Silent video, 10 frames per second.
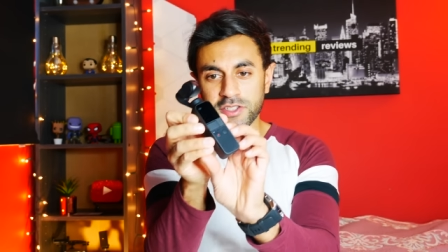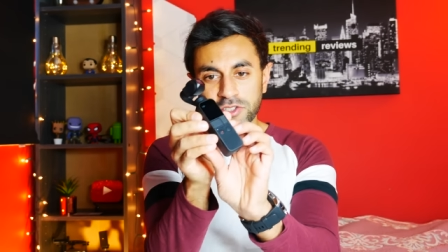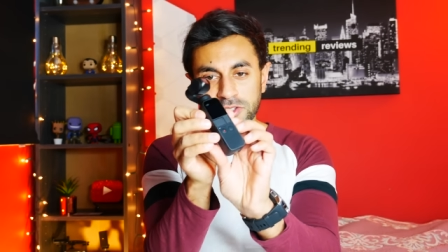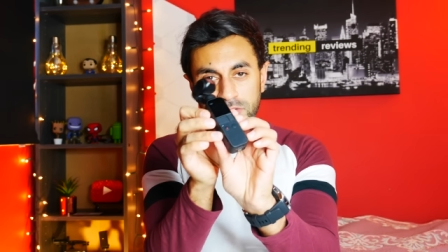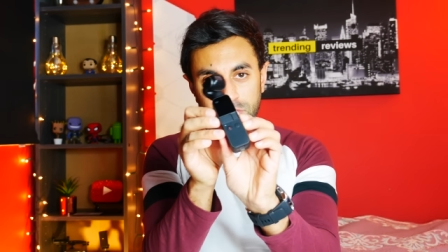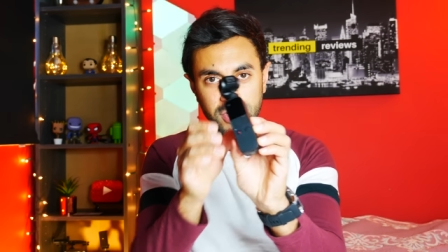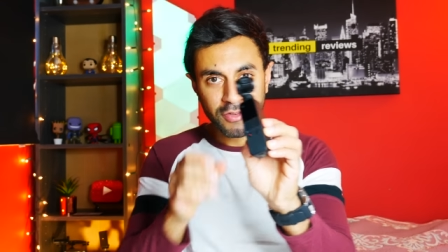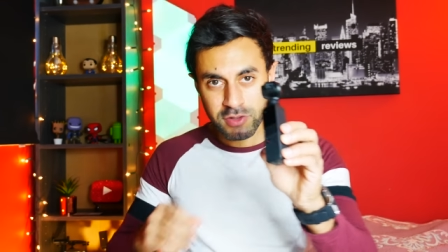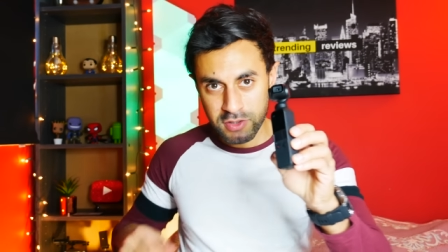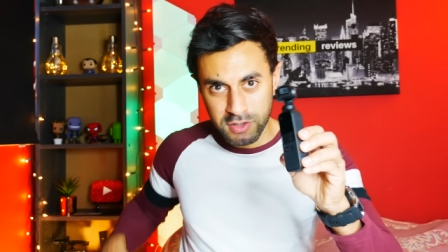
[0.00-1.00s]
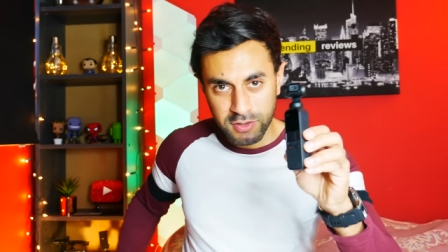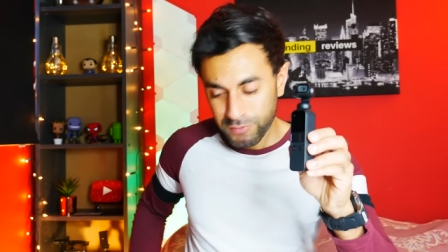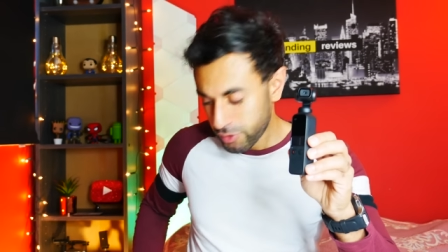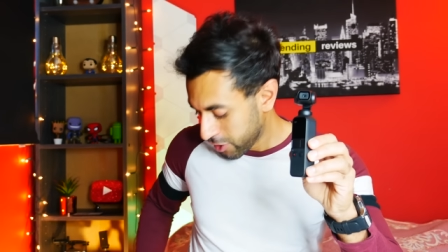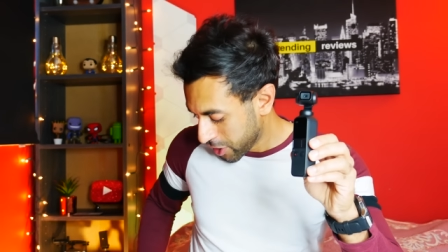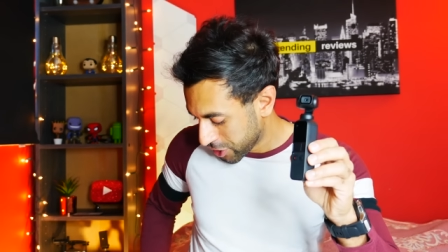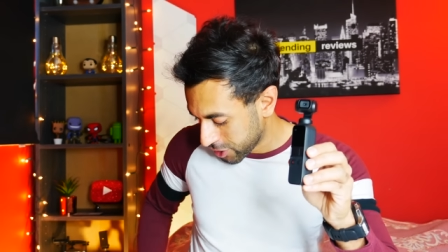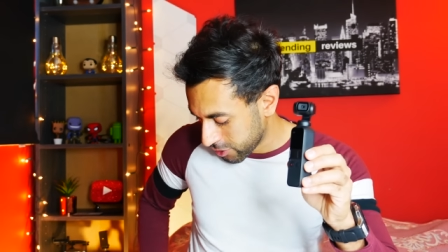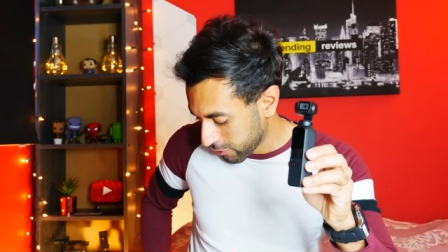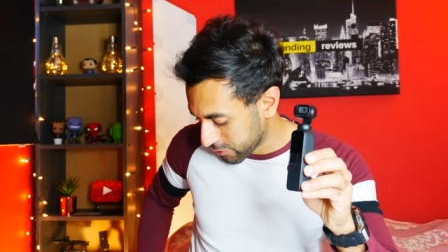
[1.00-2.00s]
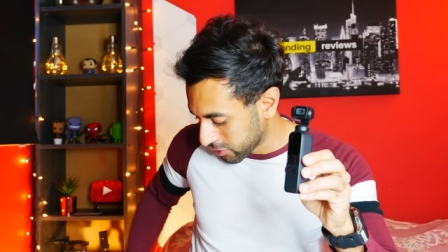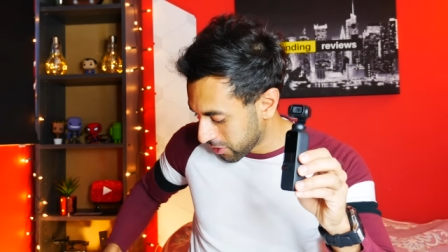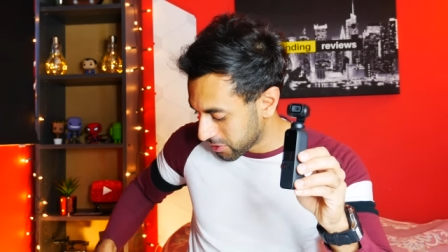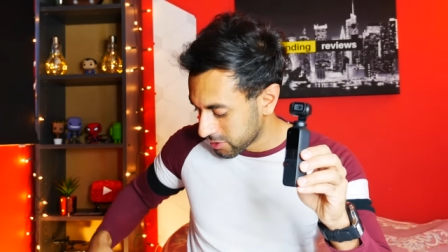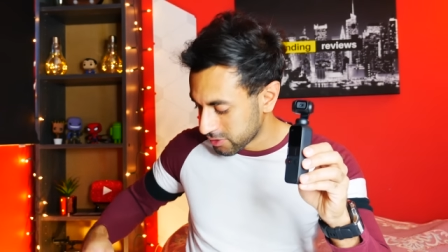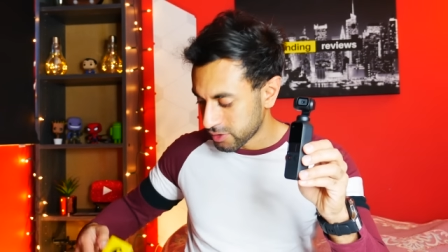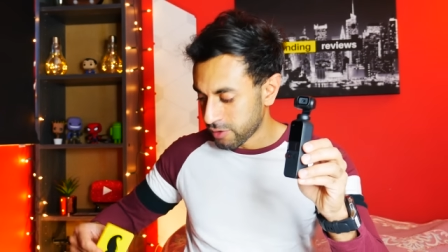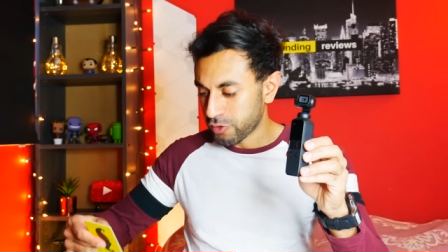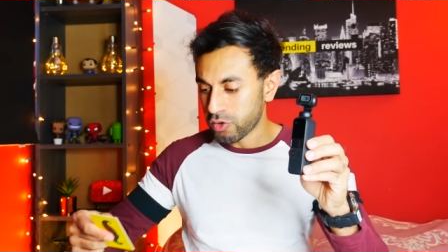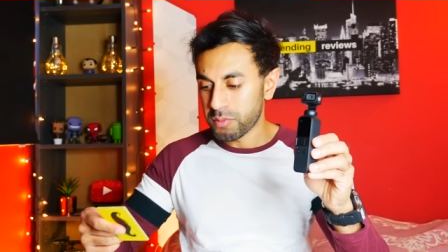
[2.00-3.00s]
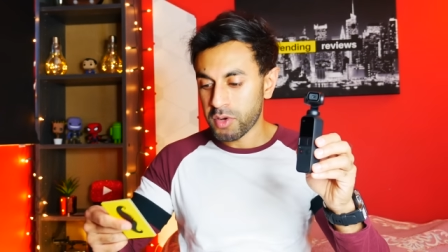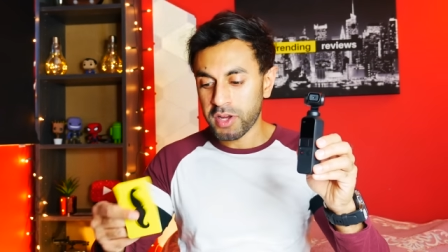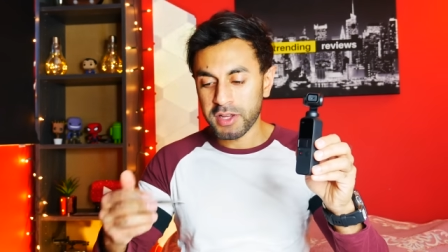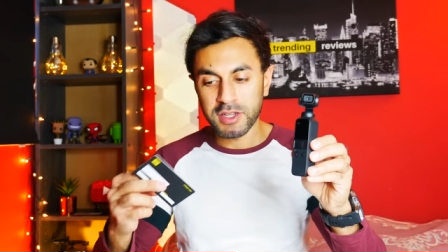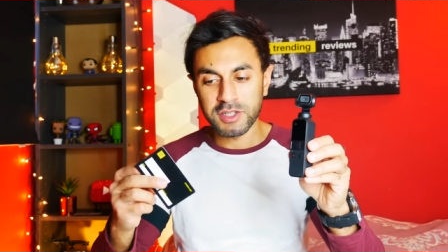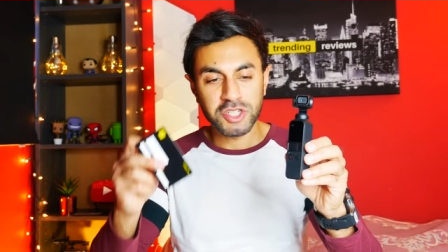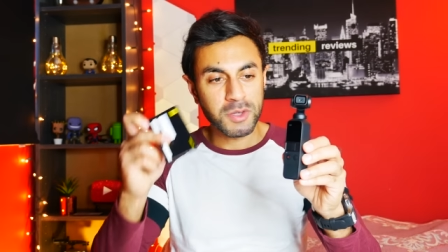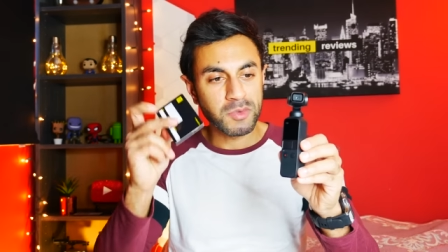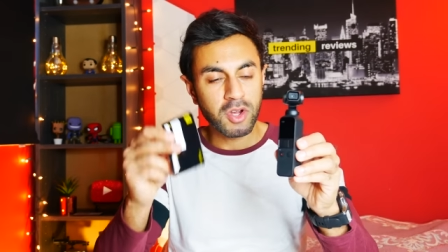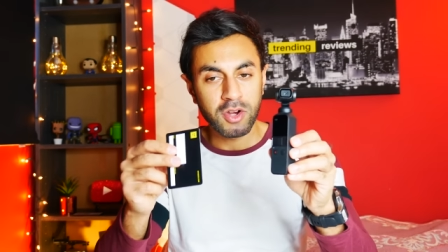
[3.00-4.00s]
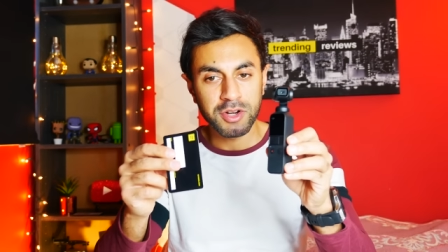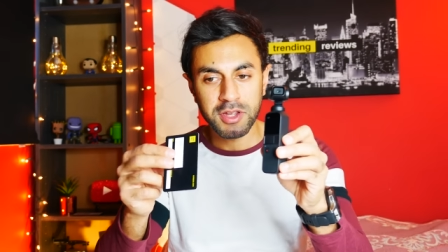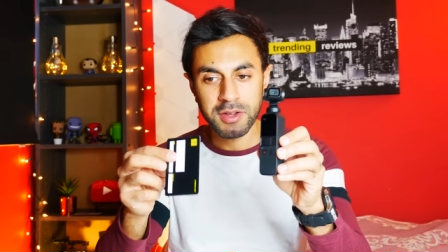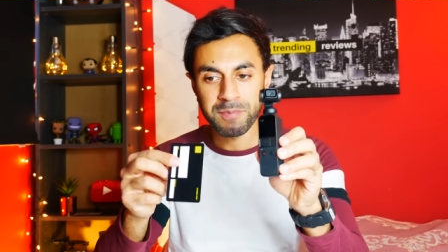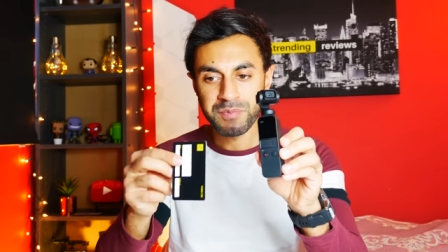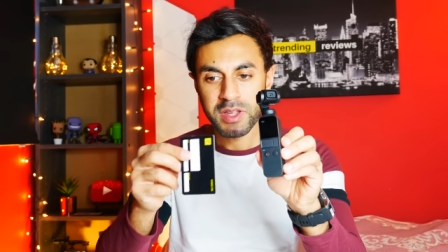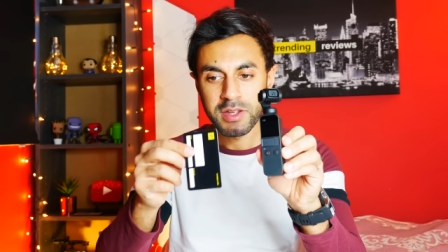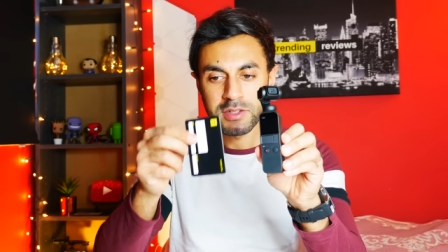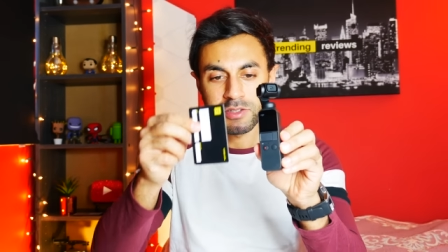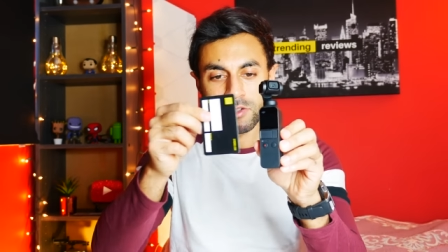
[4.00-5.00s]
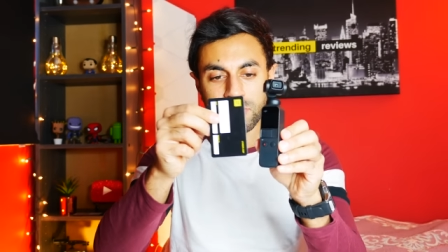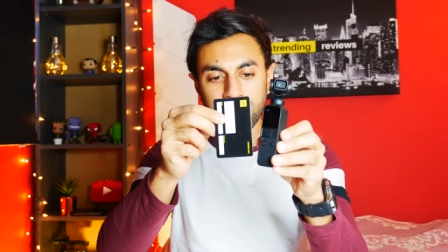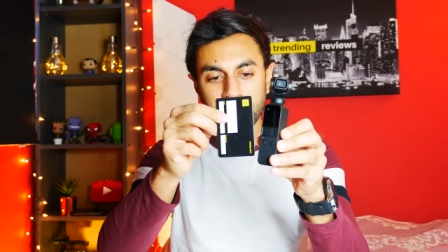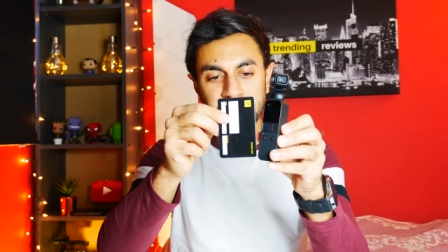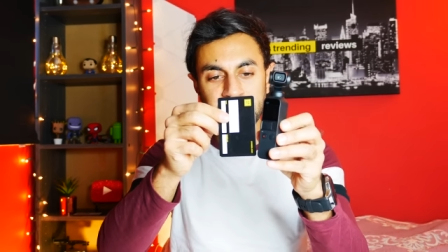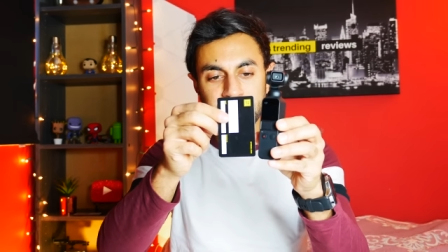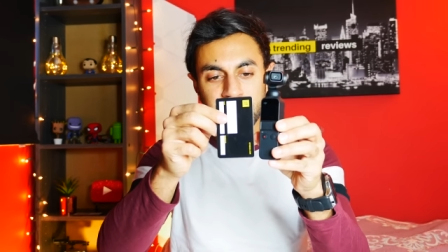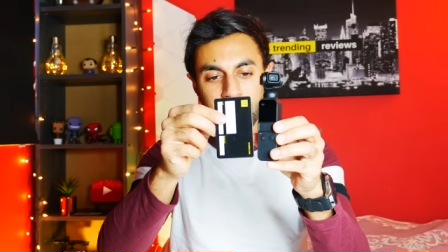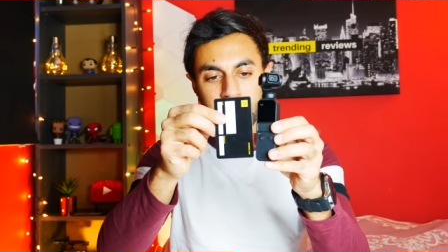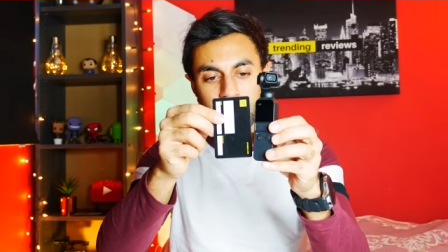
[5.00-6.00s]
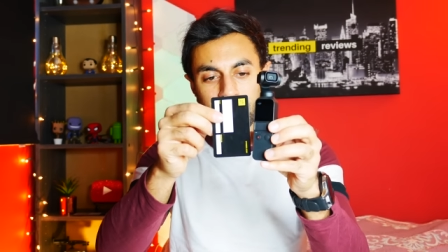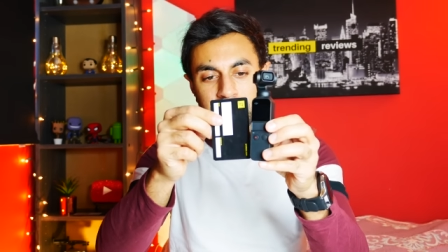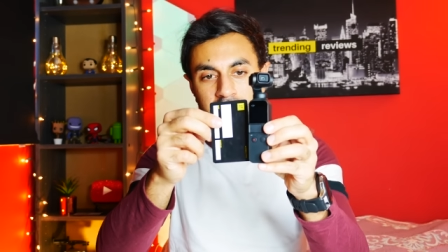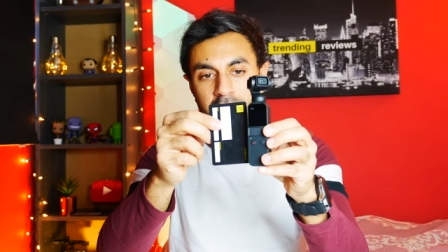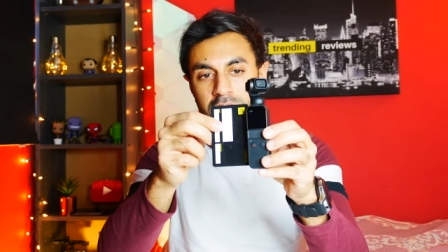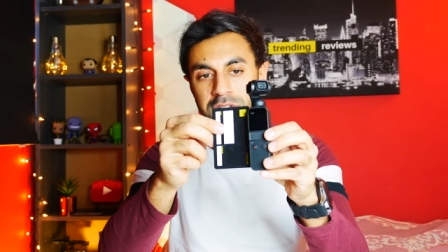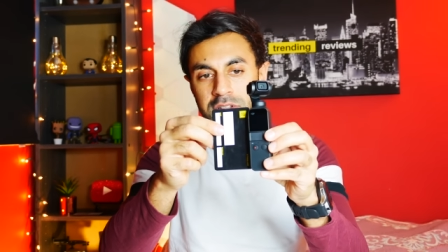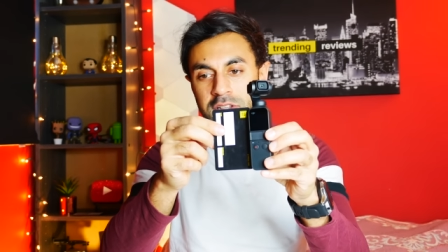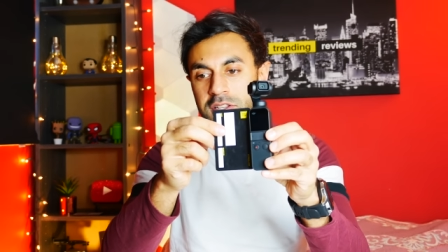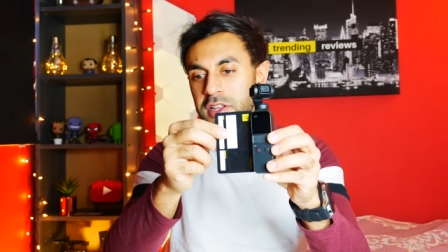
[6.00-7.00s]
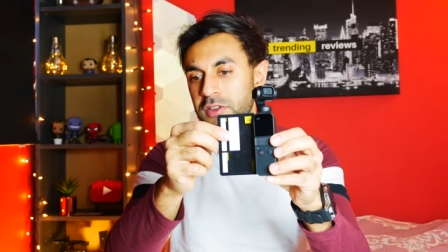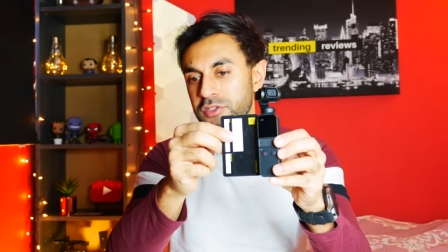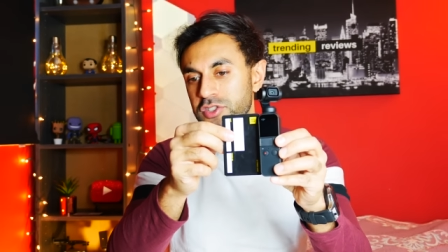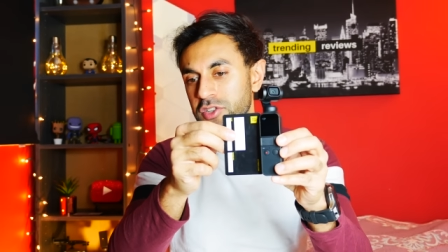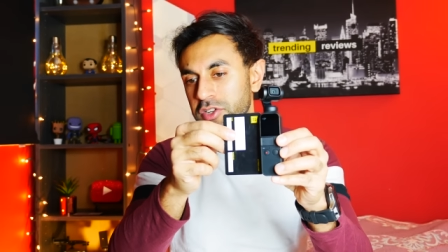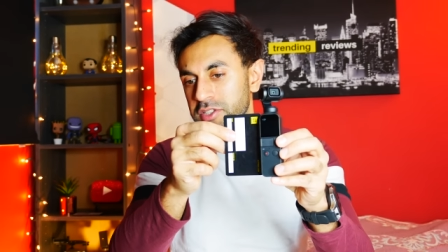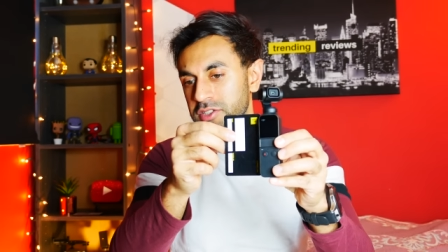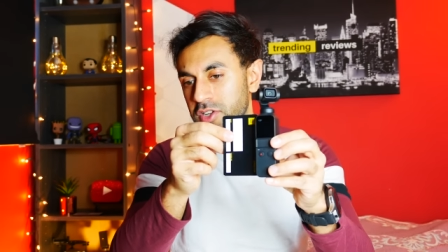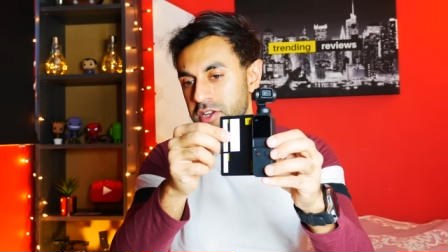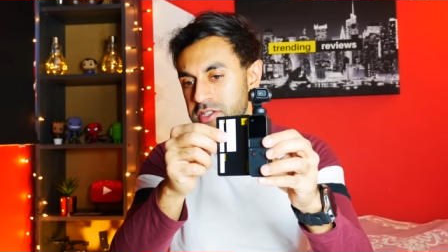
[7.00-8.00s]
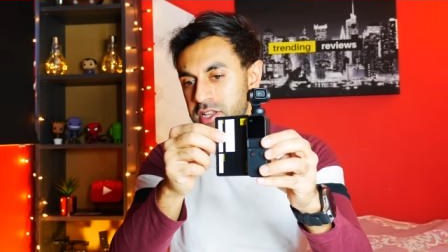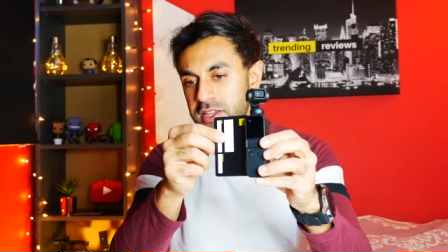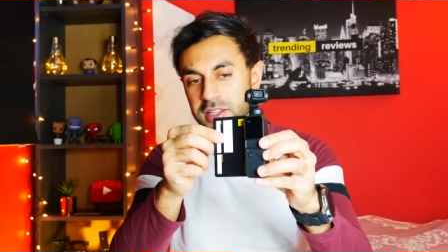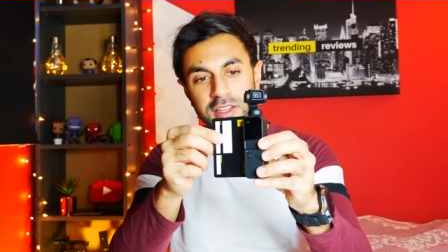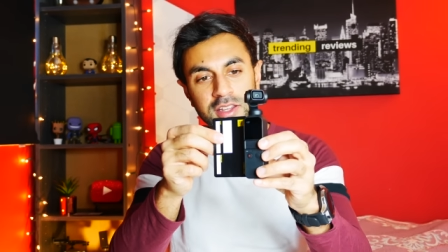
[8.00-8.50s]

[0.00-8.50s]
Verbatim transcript: Just to give you another variation of size I've got my gym card here so you can get a debit or credit card and if you just look at the size there